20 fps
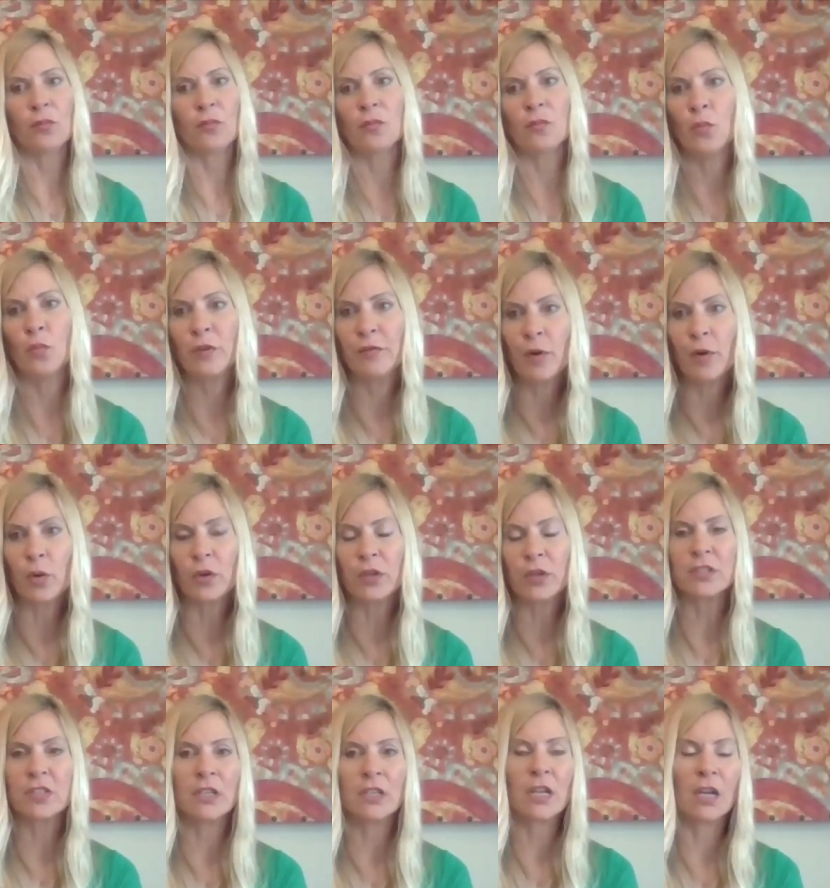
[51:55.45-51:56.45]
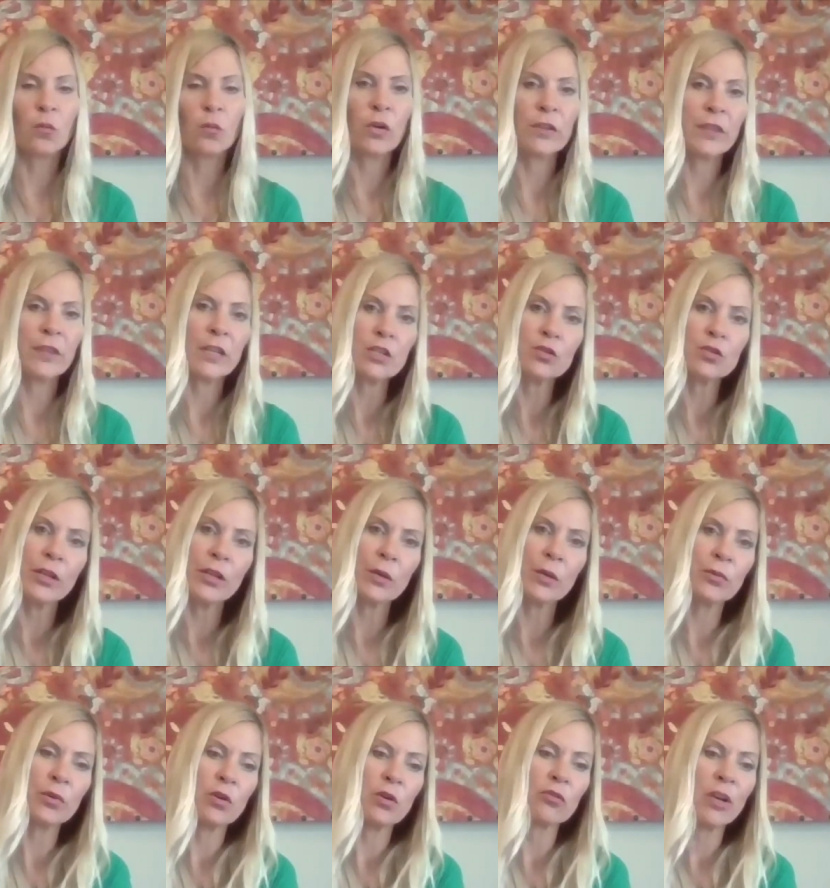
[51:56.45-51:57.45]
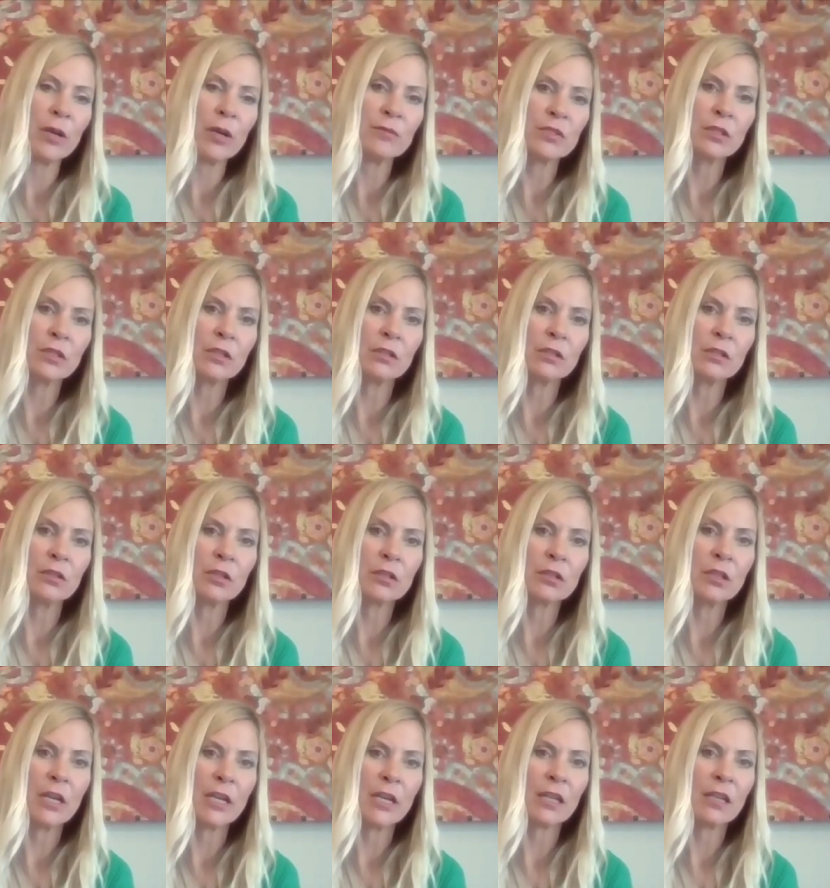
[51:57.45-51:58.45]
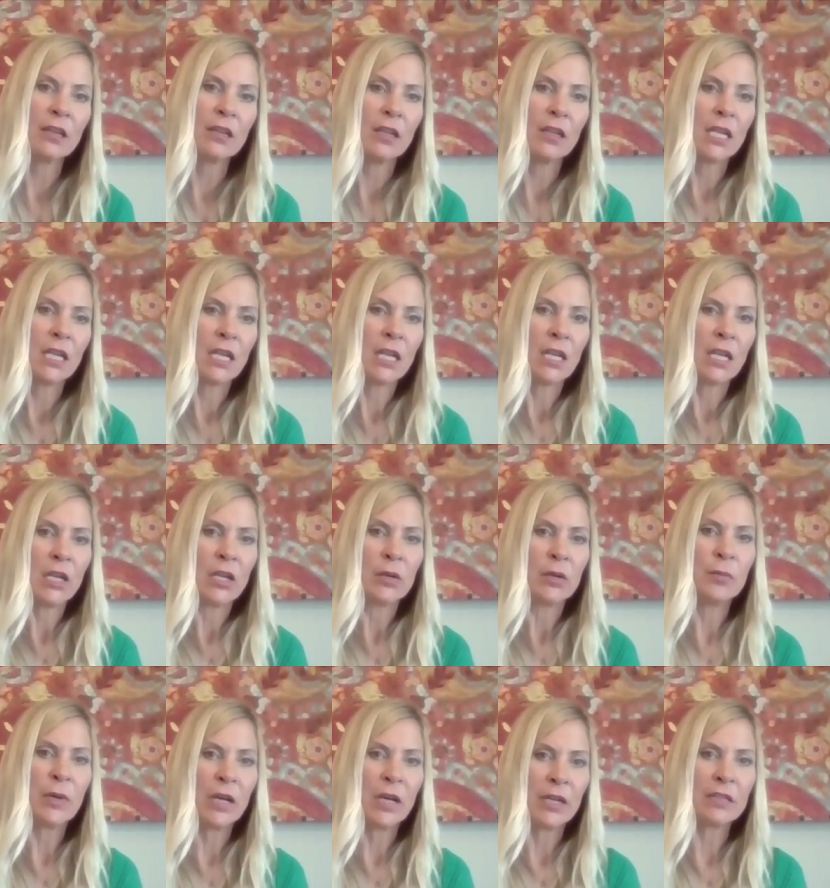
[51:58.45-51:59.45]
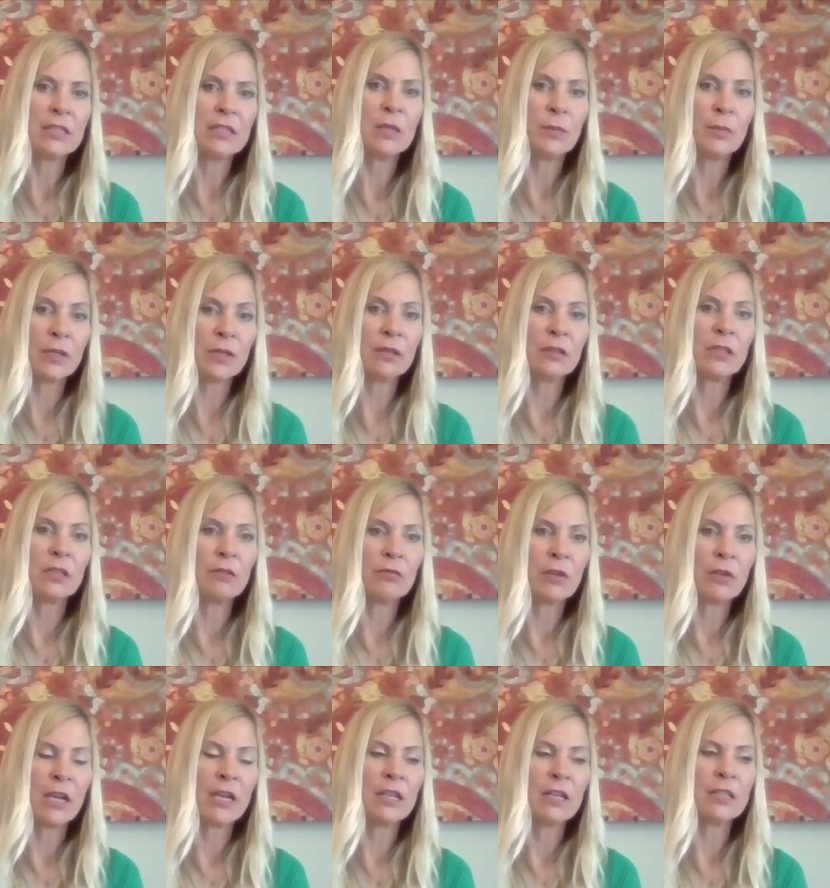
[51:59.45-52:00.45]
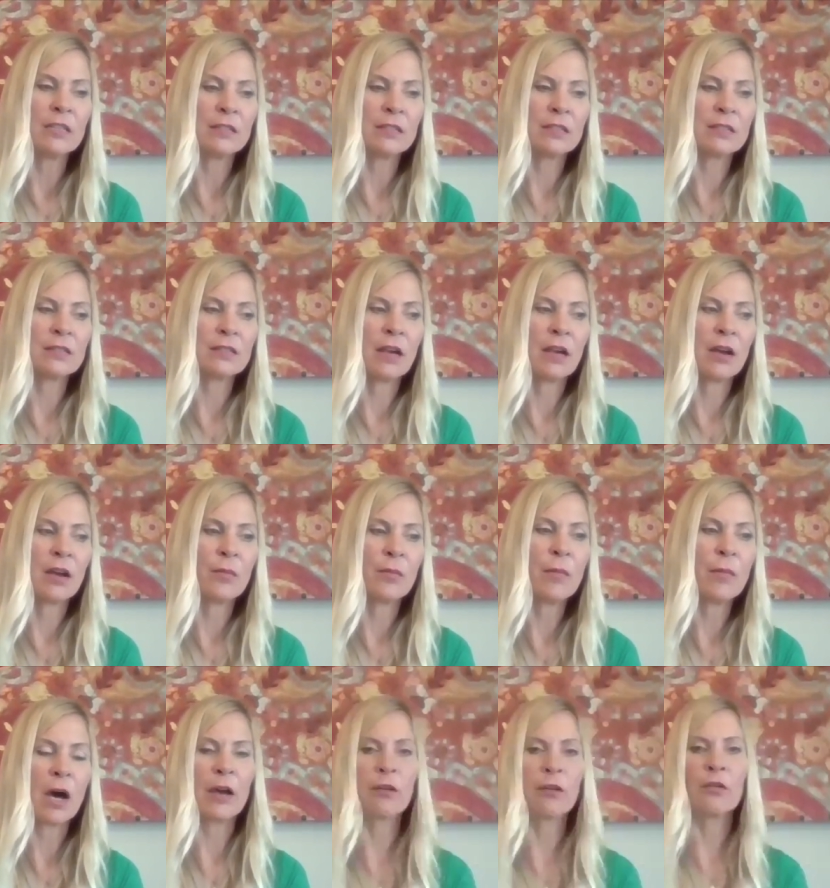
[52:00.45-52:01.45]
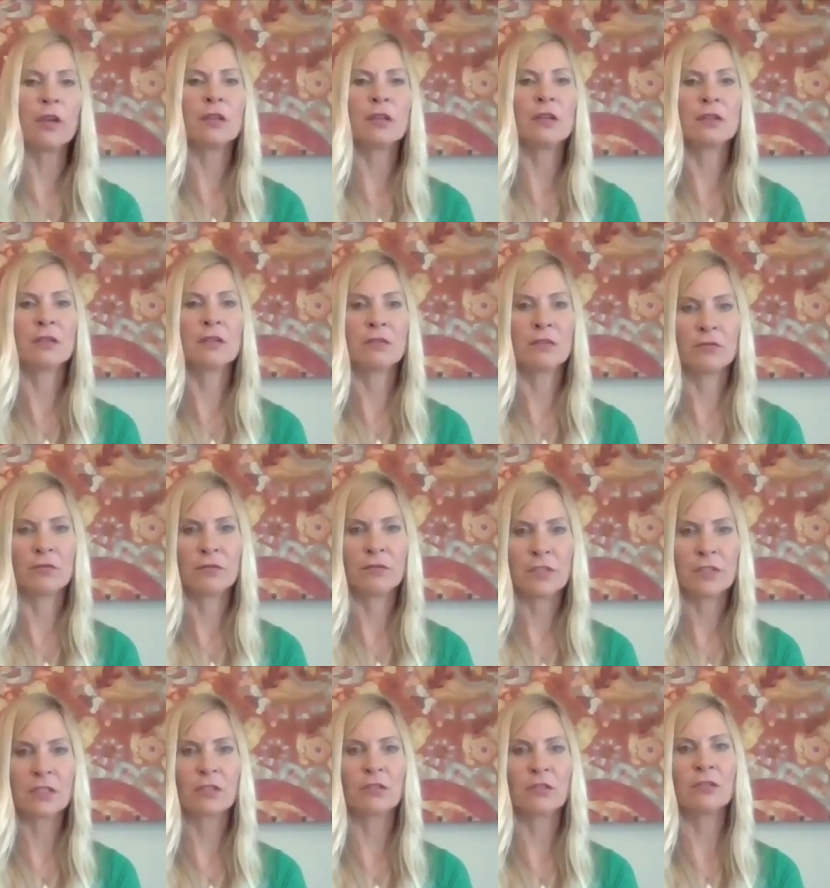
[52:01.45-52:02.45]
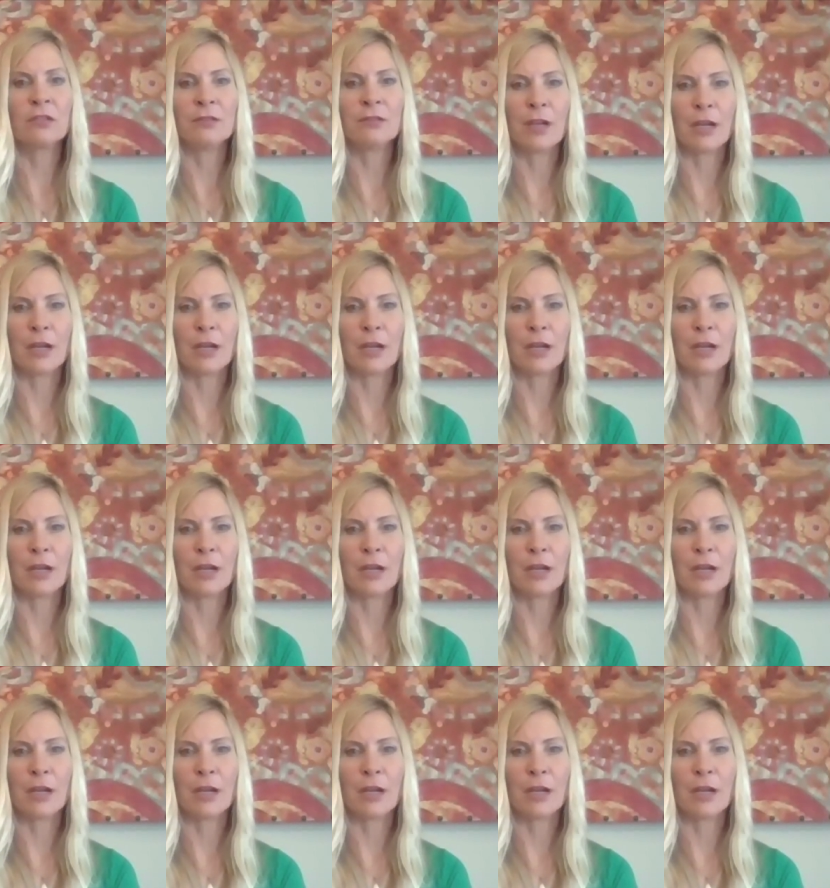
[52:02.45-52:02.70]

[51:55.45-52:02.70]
we focus in on what that training program is going to look like. But typically, right, it's moderate physical